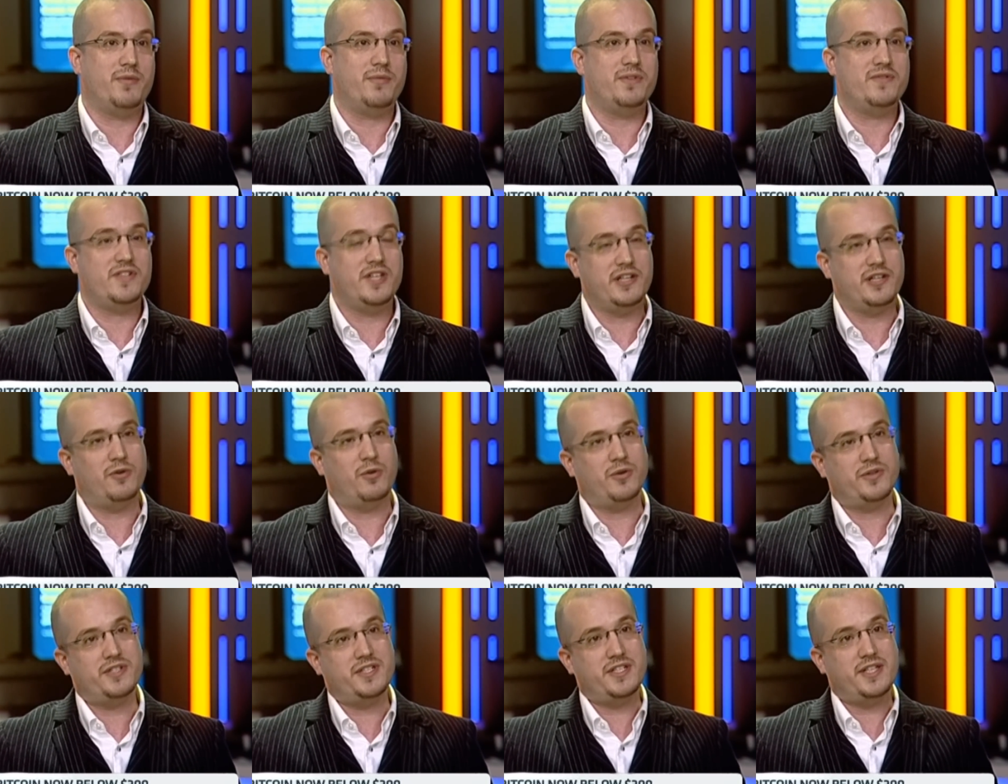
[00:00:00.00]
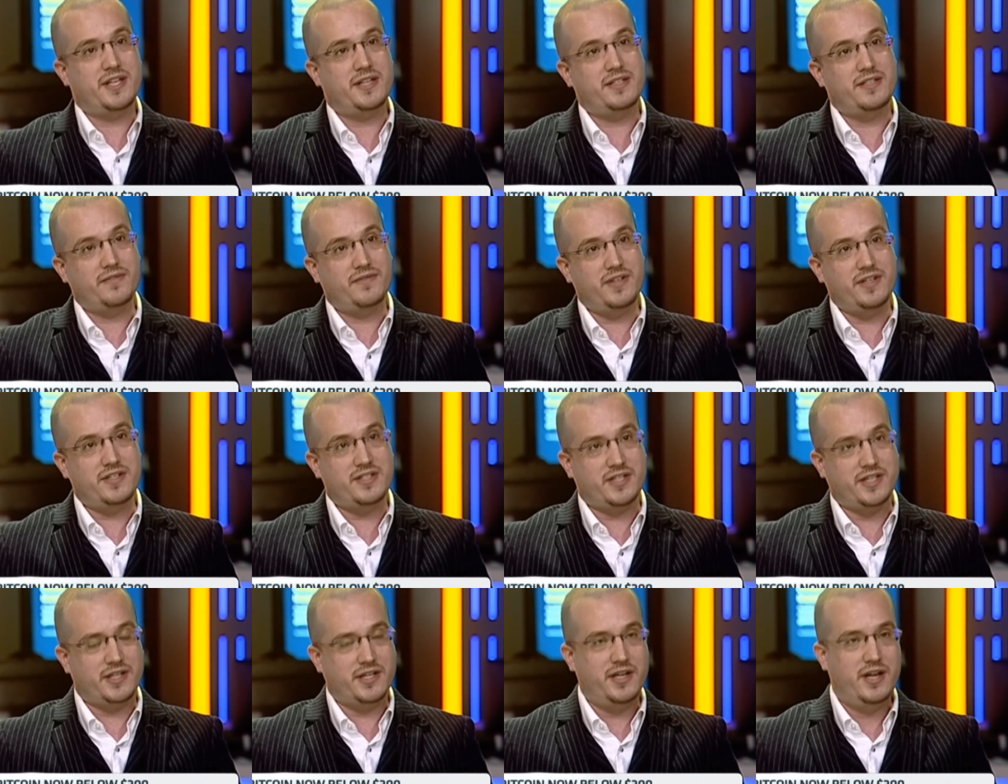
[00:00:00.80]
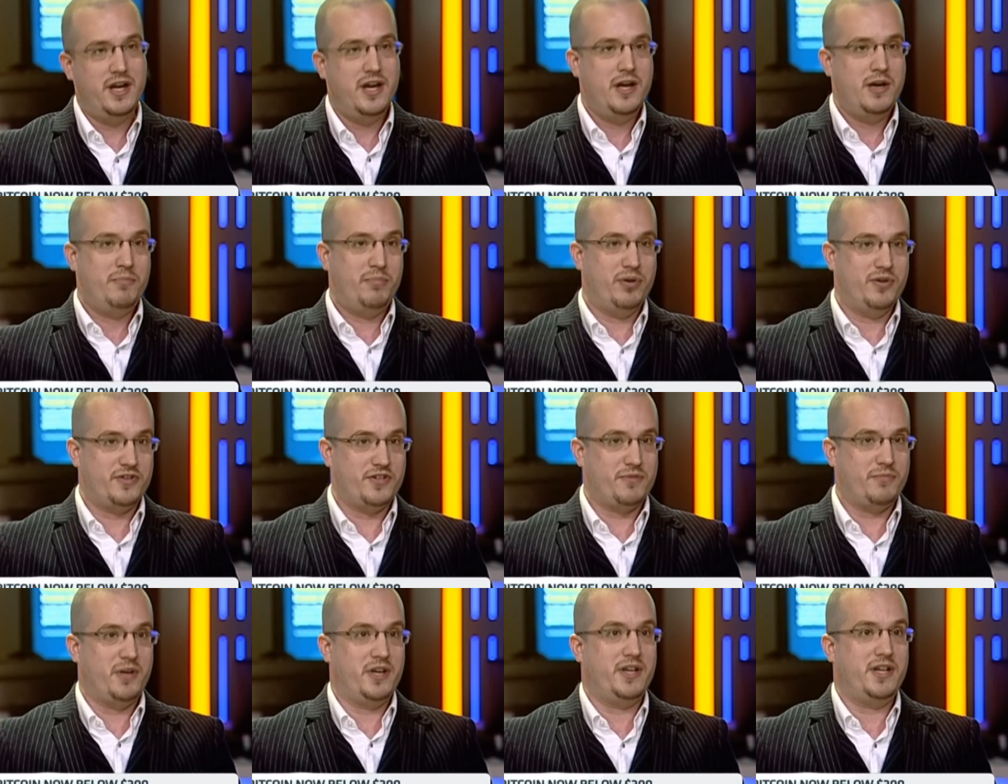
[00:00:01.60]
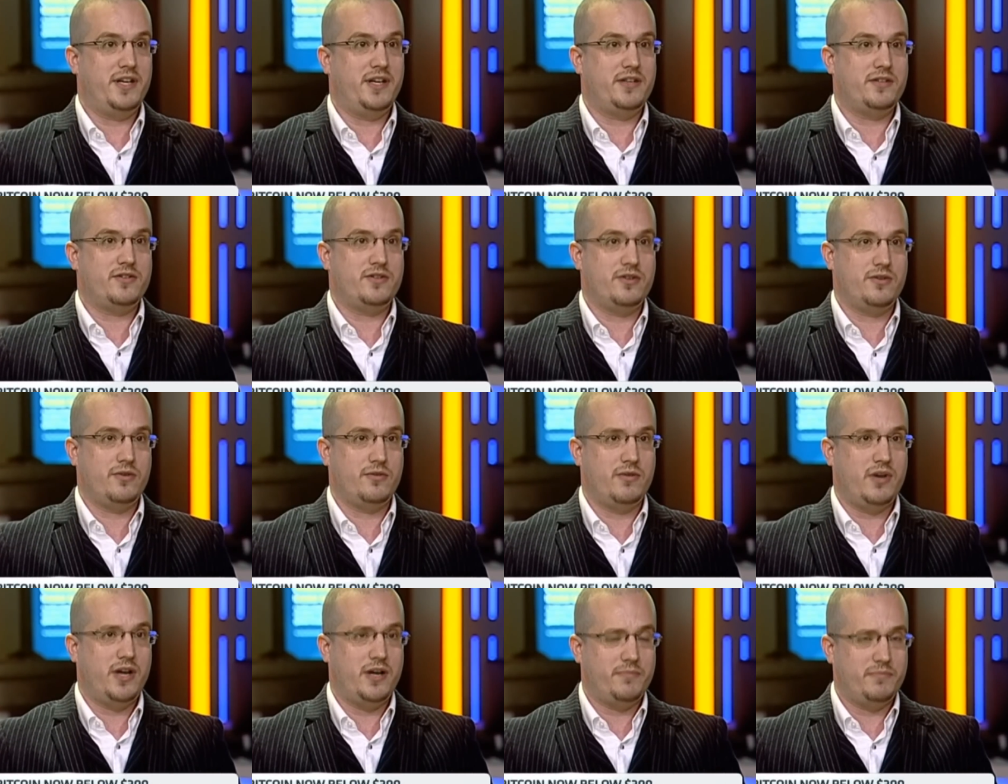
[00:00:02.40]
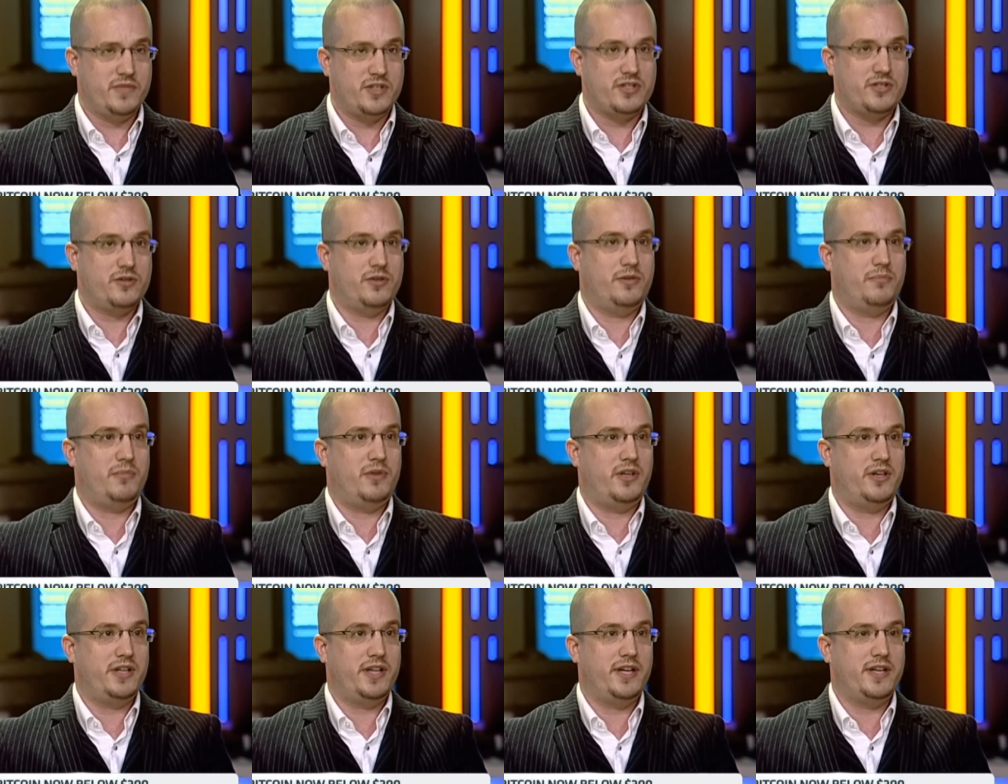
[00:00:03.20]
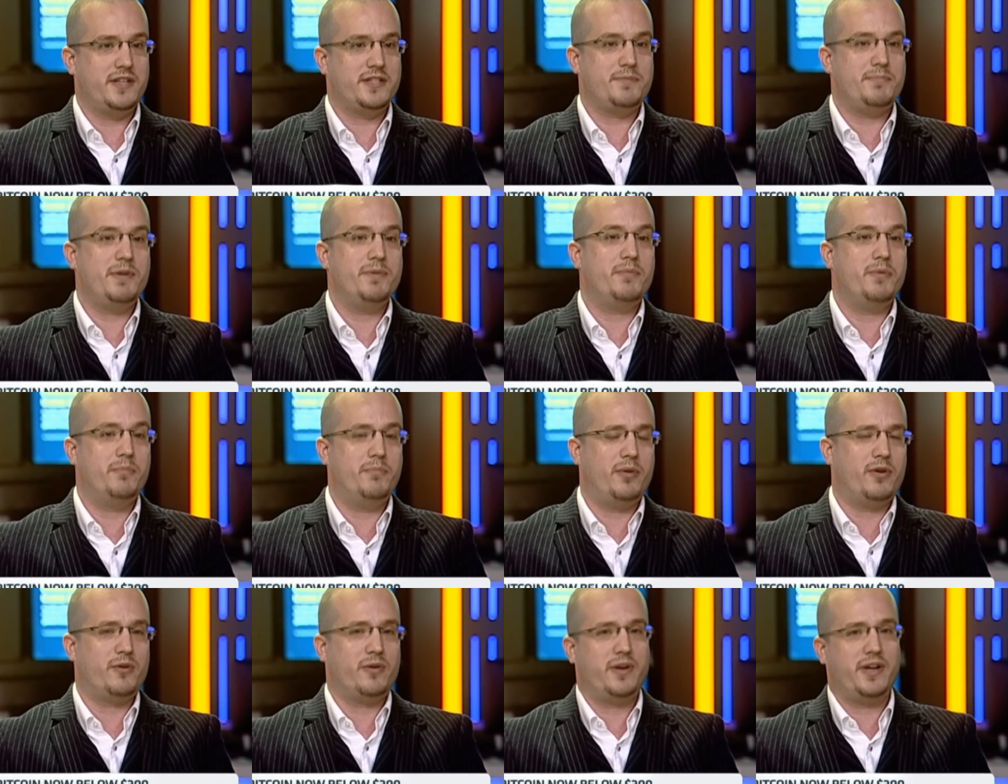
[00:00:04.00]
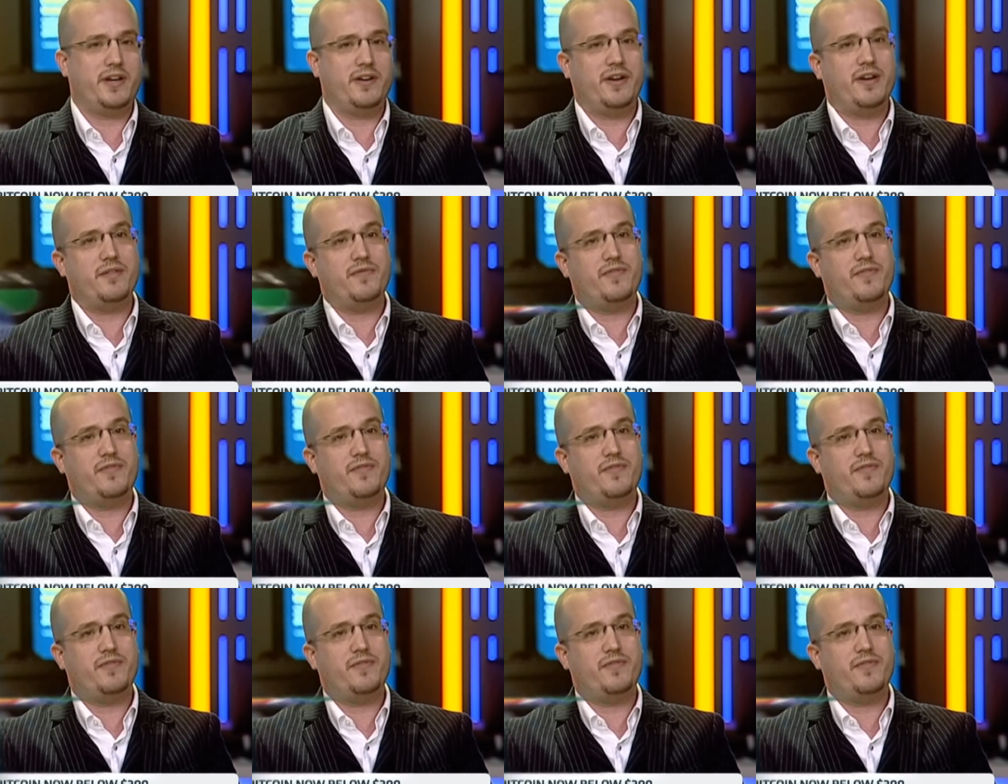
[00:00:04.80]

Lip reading: We've seen quantitative easing push money into the stock markets, people borrowing at